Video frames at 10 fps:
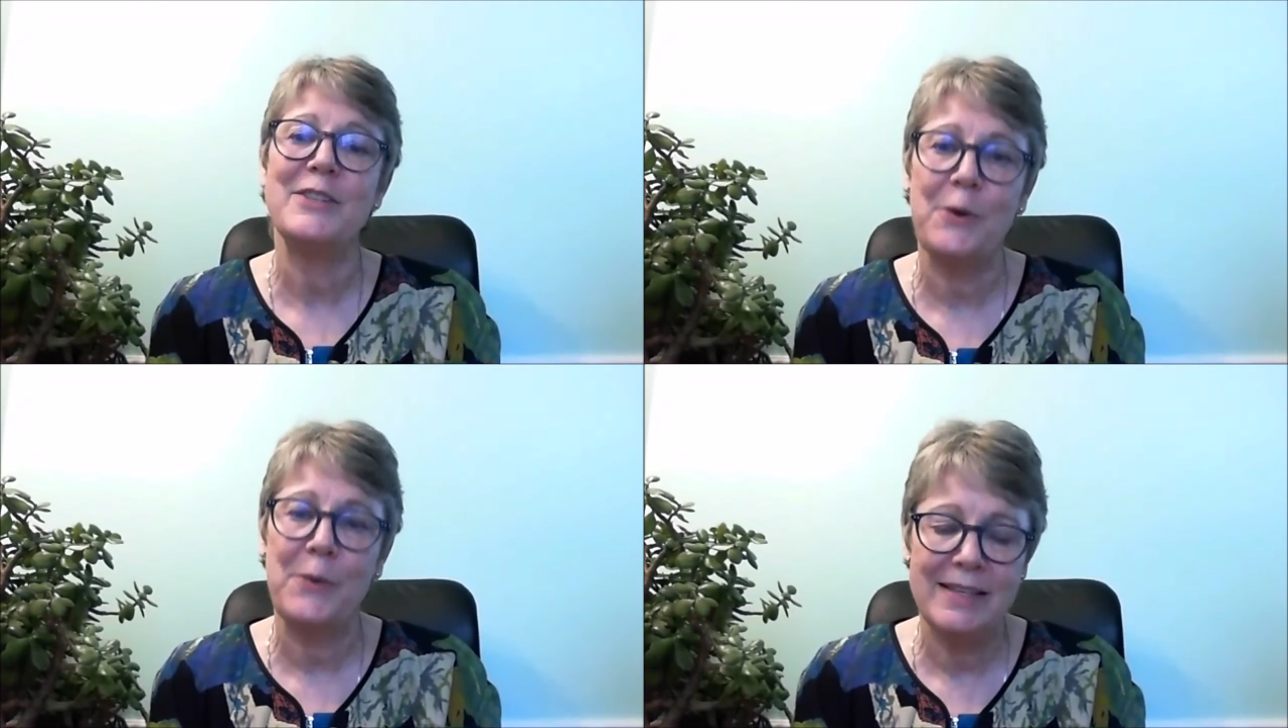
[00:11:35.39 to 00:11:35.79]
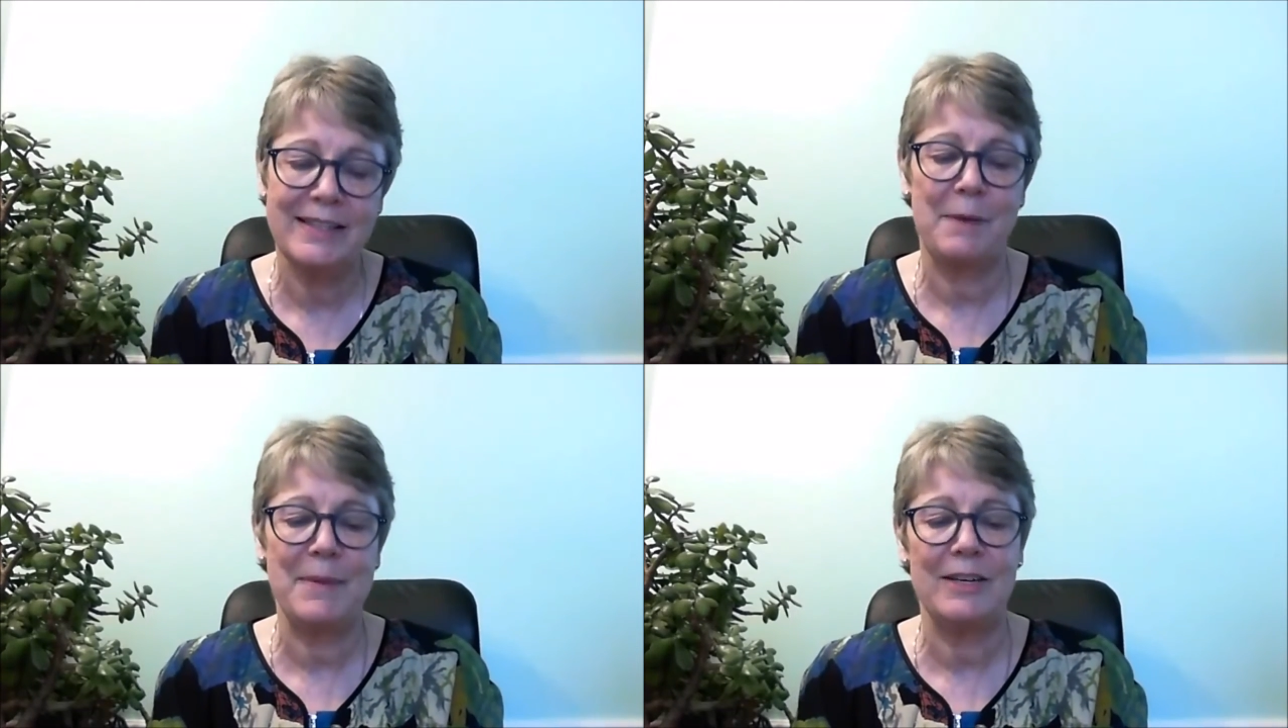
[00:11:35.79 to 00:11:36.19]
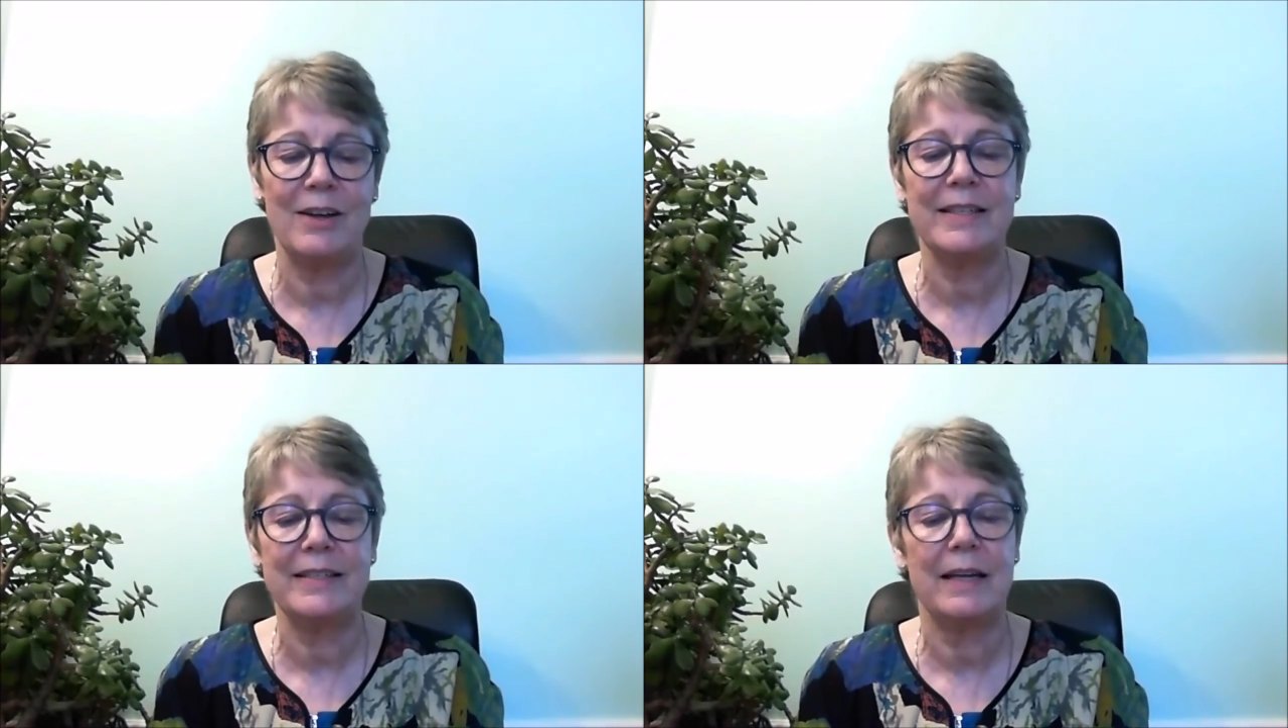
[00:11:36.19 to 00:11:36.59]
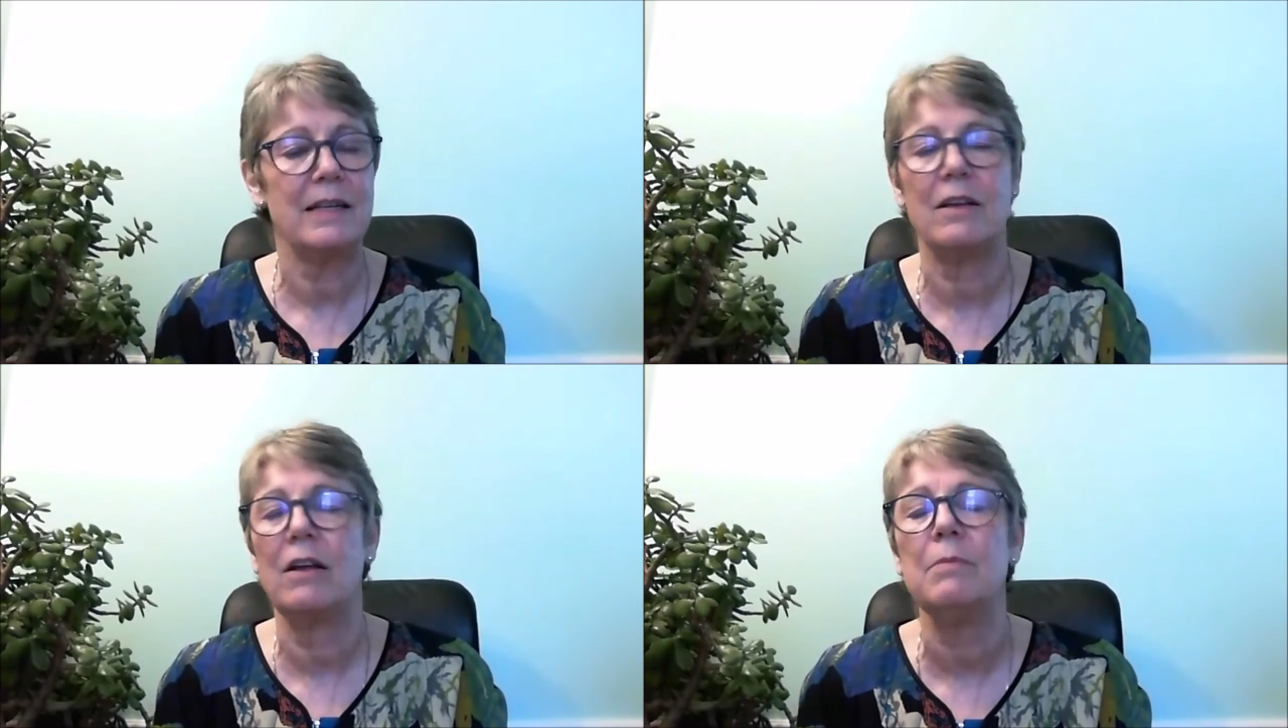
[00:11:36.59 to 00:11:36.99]
so he's coming on to tell
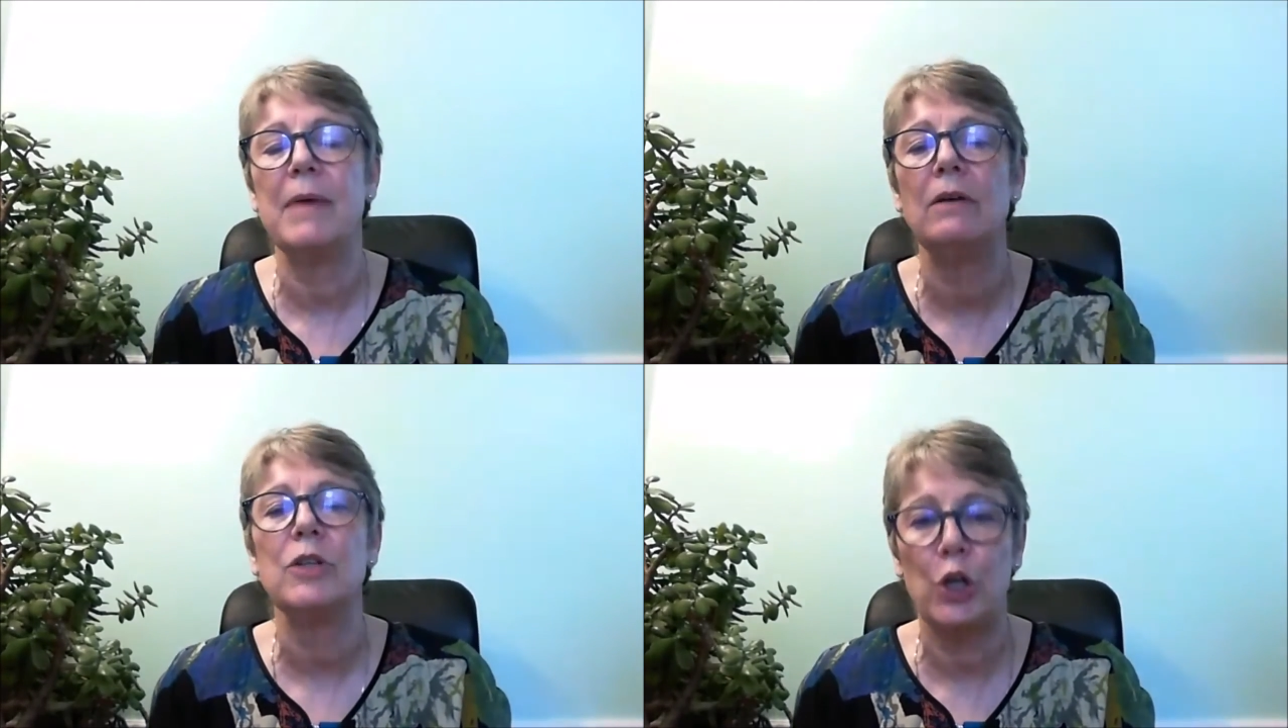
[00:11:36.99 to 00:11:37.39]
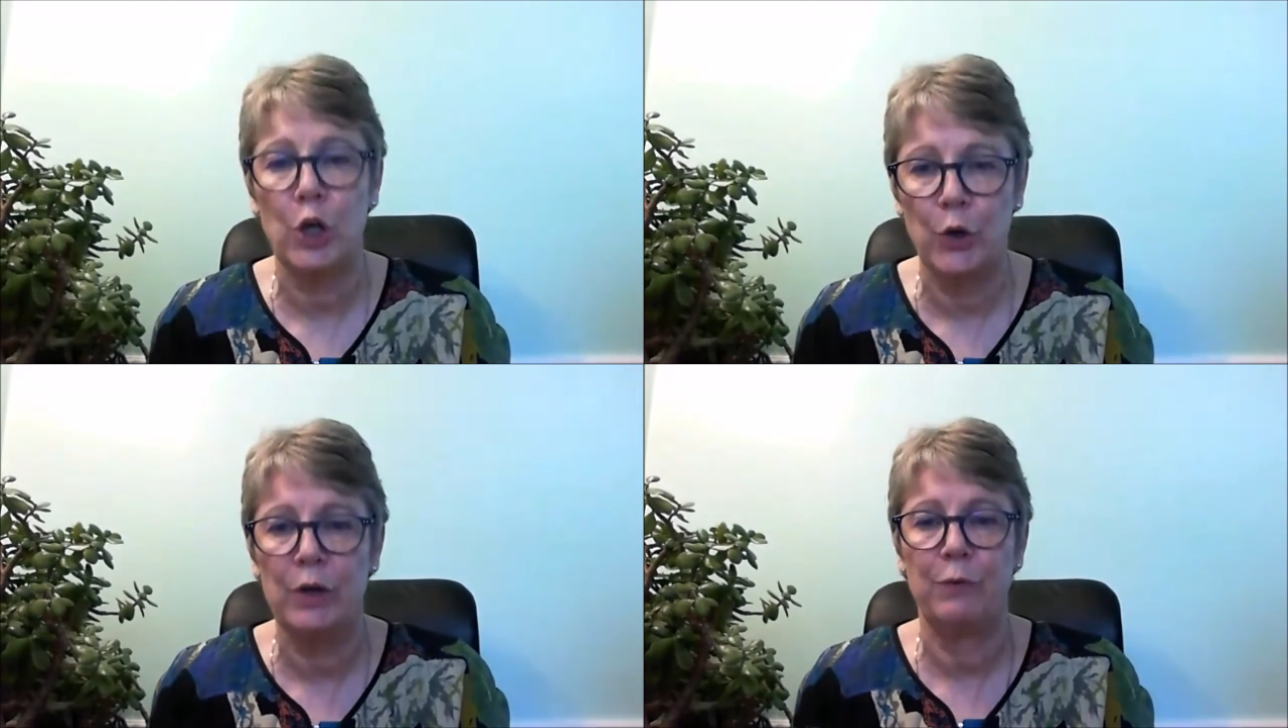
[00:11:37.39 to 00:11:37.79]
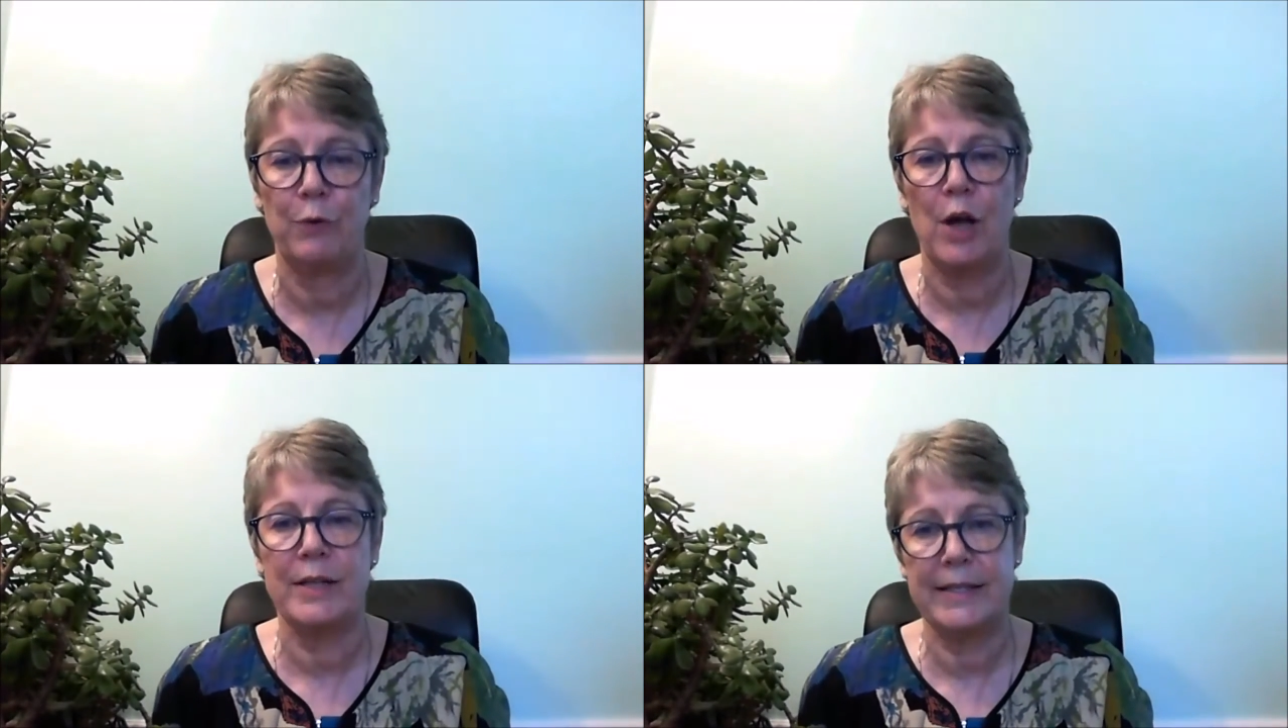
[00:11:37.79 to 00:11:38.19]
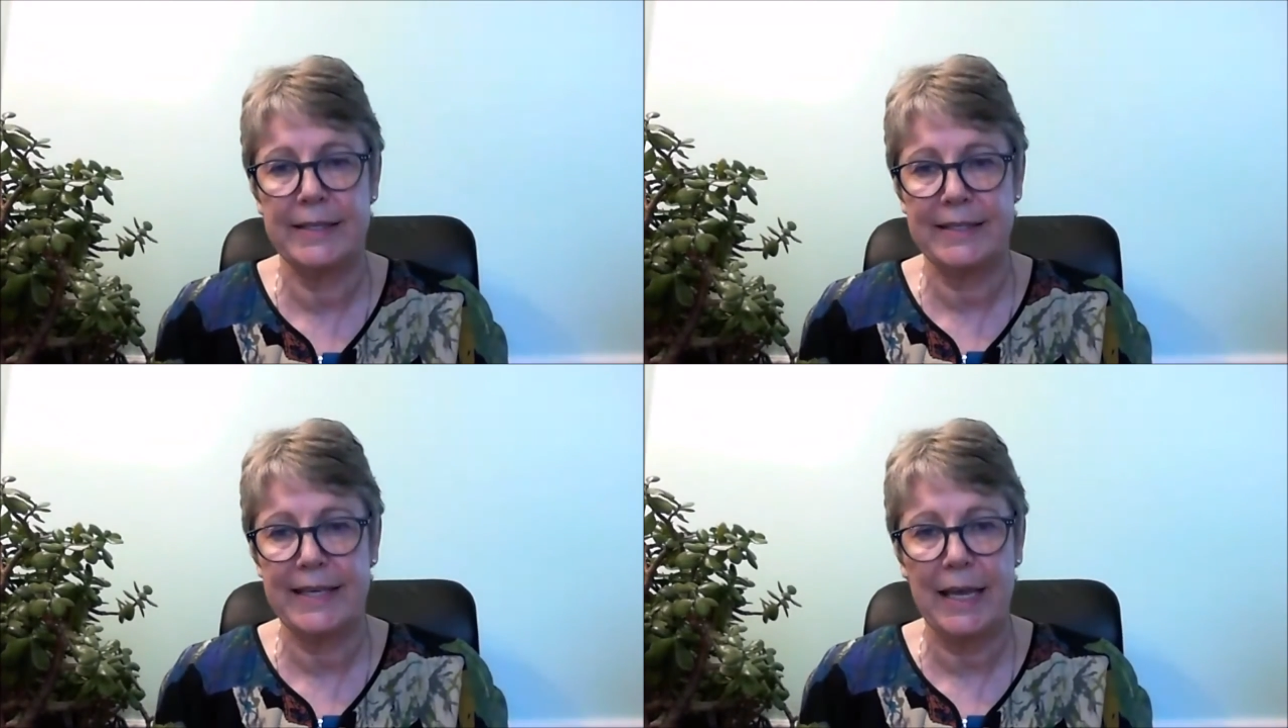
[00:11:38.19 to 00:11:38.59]
us all about the current frauds and
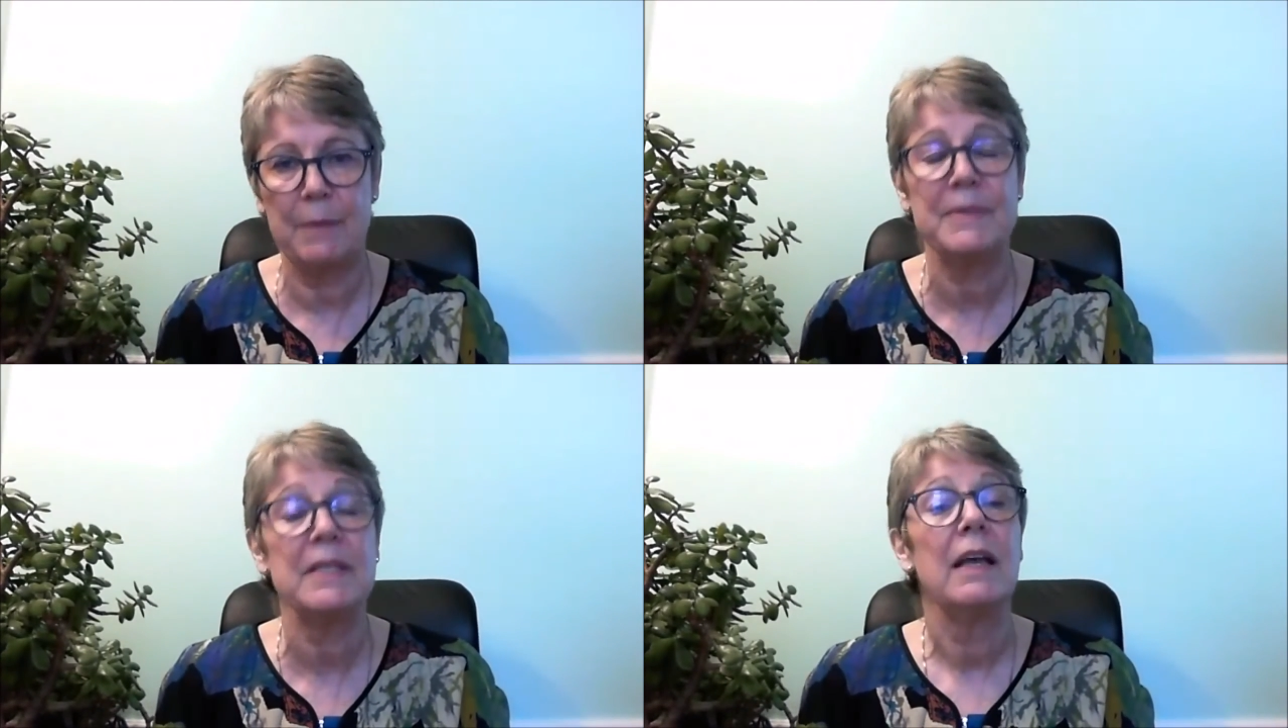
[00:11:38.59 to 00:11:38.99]
scams